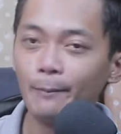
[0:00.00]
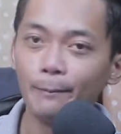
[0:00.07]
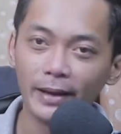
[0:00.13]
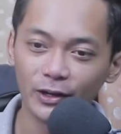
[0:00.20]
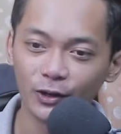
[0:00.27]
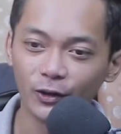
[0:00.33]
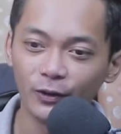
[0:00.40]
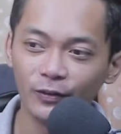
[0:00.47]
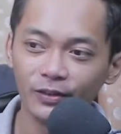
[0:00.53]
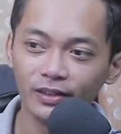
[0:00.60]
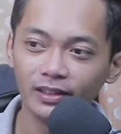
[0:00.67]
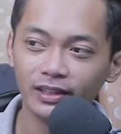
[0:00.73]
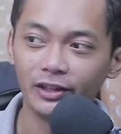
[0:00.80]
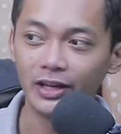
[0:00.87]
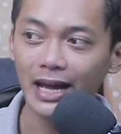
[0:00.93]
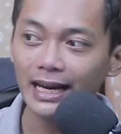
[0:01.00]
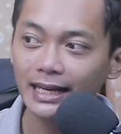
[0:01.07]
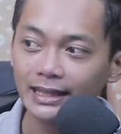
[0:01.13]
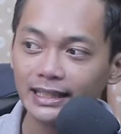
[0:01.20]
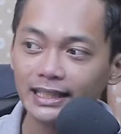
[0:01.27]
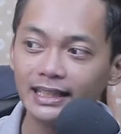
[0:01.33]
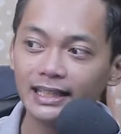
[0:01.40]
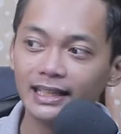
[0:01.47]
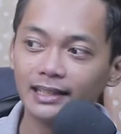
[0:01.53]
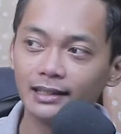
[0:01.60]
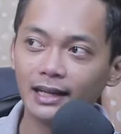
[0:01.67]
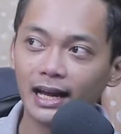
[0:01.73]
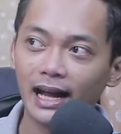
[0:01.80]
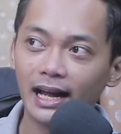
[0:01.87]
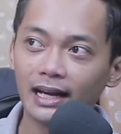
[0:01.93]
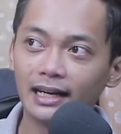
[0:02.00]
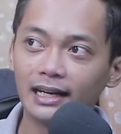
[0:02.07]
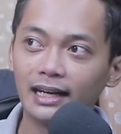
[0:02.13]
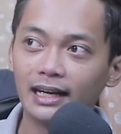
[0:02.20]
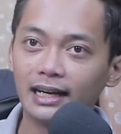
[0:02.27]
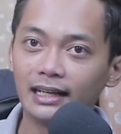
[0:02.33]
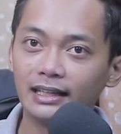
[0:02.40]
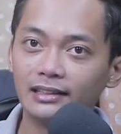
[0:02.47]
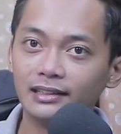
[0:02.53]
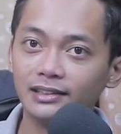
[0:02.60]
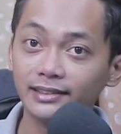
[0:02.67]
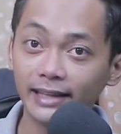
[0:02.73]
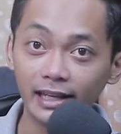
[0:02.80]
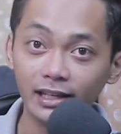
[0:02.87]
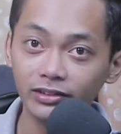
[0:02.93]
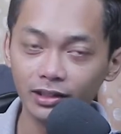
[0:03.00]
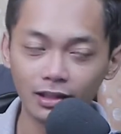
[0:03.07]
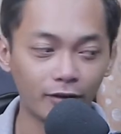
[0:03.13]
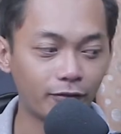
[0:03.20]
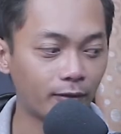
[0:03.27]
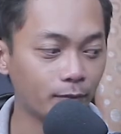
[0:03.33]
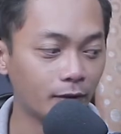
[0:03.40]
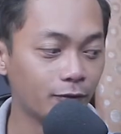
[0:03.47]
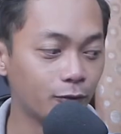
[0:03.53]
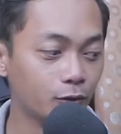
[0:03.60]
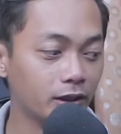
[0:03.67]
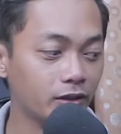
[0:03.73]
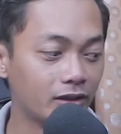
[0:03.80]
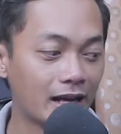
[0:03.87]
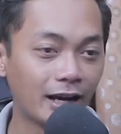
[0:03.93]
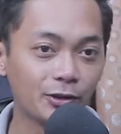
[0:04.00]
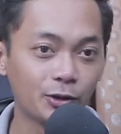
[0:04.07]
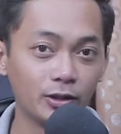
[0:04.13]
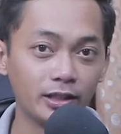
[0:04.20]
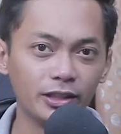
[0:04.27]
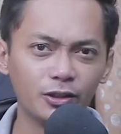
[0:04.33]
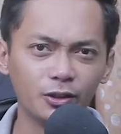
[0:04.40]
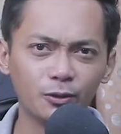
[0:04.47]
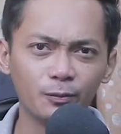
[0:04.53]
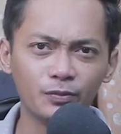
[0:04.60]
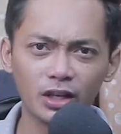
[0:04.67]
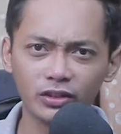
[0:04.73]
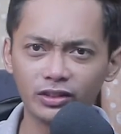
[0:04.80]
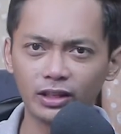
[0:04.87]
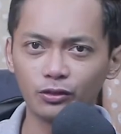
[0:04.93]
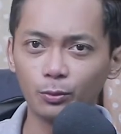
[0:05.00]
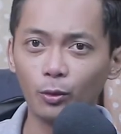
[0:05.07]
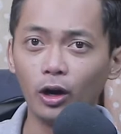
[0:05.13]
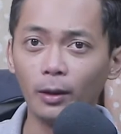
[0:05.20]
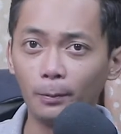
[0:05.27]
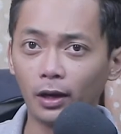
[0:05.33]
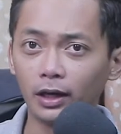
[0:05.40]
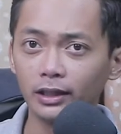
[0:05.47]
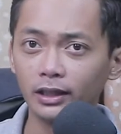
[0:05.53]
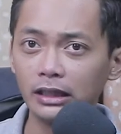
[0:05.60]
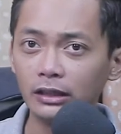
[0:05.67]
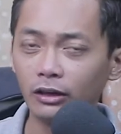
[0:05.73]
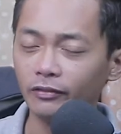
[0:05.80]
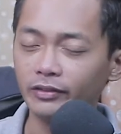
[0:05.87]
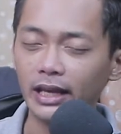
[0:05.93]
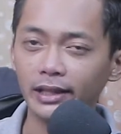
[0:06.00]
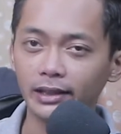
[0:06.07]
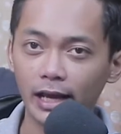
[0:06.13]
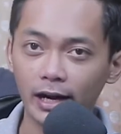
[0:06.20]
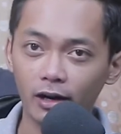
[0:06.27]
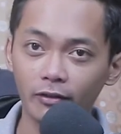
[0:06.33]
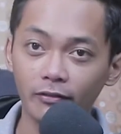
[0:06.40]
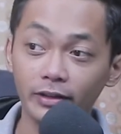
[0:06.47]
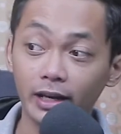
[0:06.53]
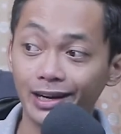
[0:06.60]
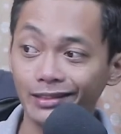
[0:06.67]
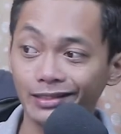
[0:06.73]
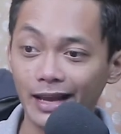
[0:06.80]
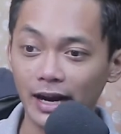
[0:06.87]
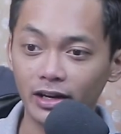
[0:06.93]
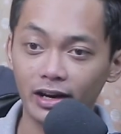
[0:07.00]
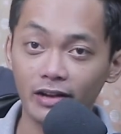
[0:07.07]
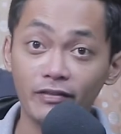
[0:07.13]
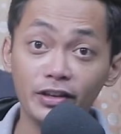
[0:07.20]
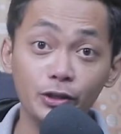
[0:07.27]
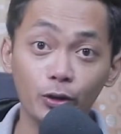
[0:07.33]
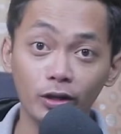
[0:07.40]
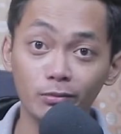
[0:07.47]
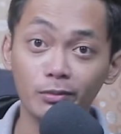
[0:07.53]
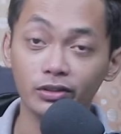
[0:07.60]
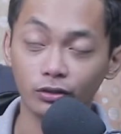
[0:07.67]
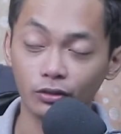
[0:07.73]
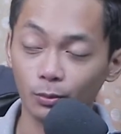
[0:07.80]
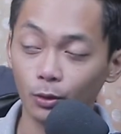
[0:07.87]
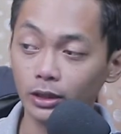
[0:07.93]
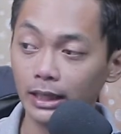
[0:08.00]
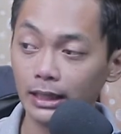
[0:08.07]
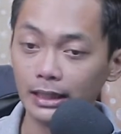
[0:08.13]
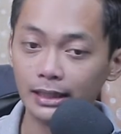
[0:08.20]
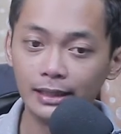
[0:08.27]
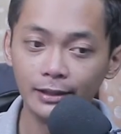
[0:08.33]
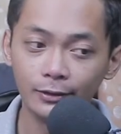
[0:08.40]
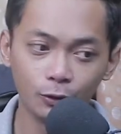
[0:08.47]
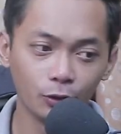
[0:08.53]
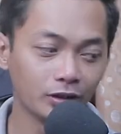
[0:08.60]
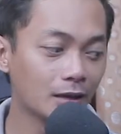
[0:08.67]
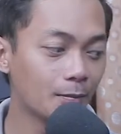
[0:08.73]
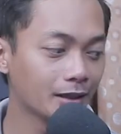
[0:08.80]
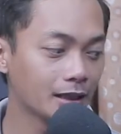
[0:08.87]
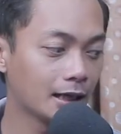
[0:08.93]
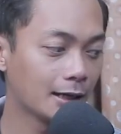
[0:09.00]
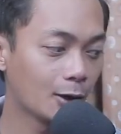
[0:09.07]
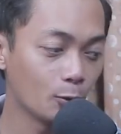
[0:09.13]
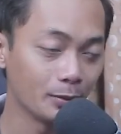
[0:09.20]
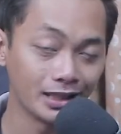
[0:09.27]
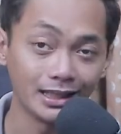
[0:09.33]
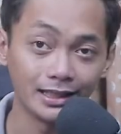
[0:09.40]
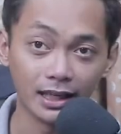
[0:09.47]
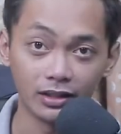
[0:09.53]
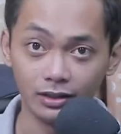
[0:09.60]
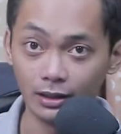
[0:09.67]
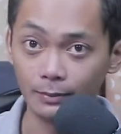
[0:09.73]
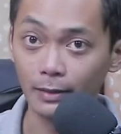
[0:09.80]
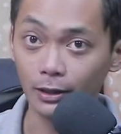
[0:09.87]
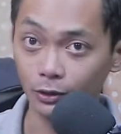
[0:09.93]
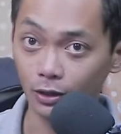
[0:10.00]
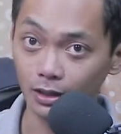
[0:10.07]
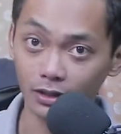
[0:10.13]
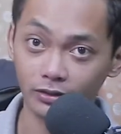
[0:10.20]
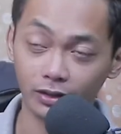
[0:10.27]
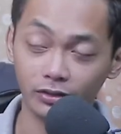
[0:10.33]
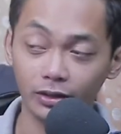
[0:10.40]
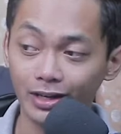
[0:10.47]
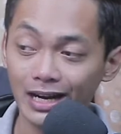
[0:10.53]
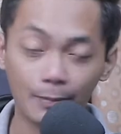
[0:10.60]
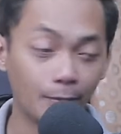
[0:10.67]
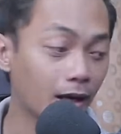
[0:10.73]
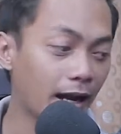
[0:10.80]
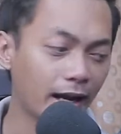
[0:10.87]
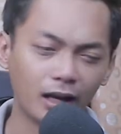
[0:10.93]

Pero, in reality, ang sales nila from the food is actually, you know, just a small part of the entire of their entire revenue and business model. So, saan ba talaga kumikita si McDonald's and si Grab?